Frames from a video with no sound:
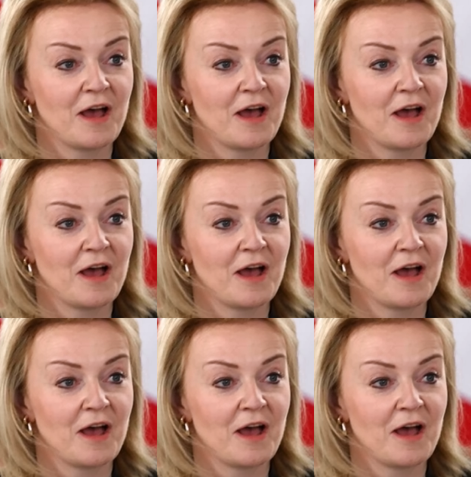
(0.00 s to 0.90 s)

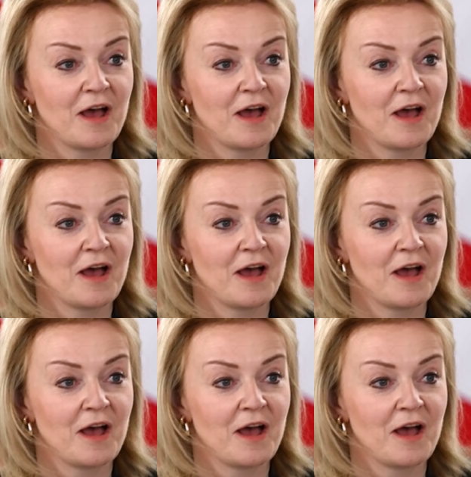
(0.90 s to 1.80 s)

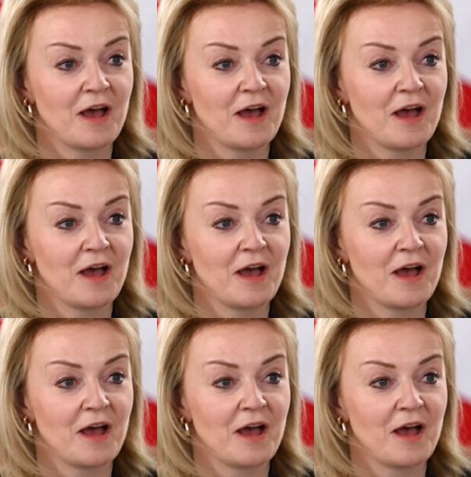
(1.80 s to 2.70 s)

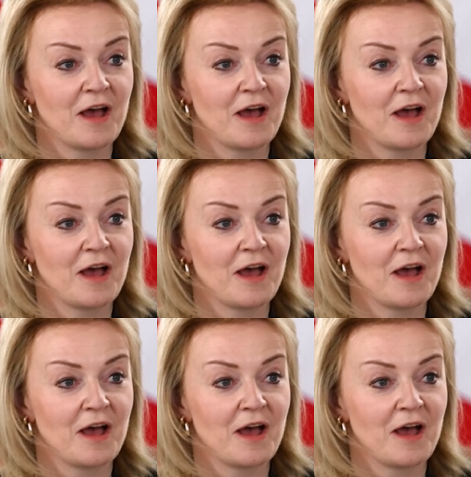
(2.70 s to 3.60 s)

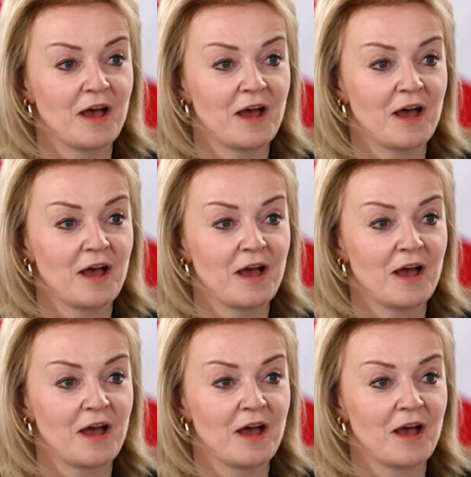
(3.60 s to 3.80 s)
[no speech]